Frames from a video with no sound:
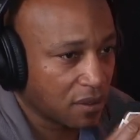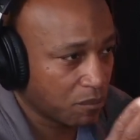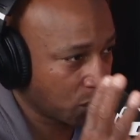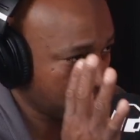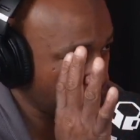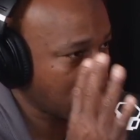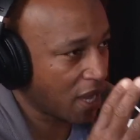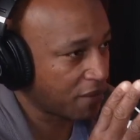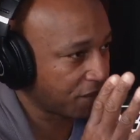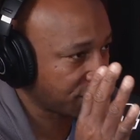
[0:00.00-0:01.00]
but you
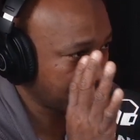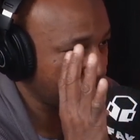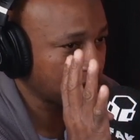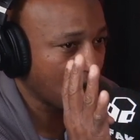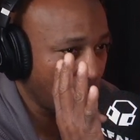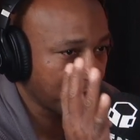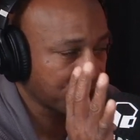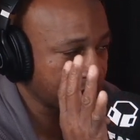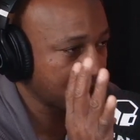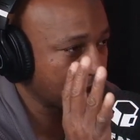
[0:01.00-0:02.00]
have that
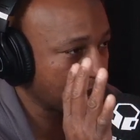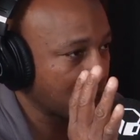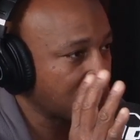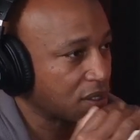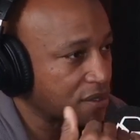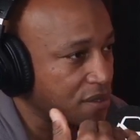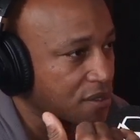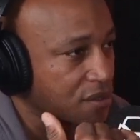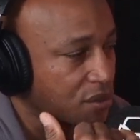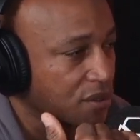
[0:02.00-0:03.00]
compass in your head that says,
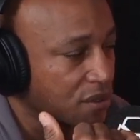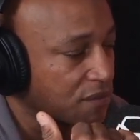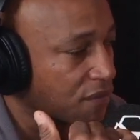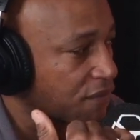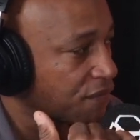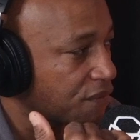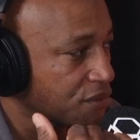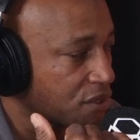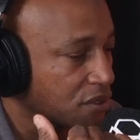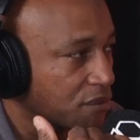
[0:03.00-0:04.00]
look, it feels
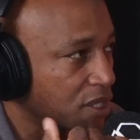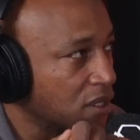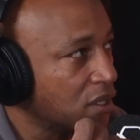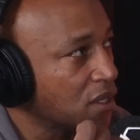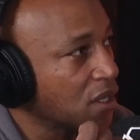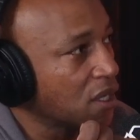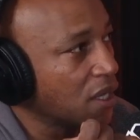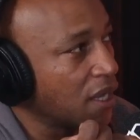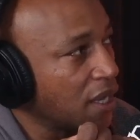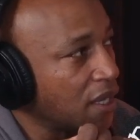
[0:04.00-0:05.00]
good to me.
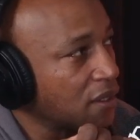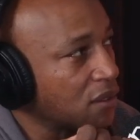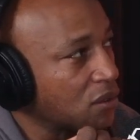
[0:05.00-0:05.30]
And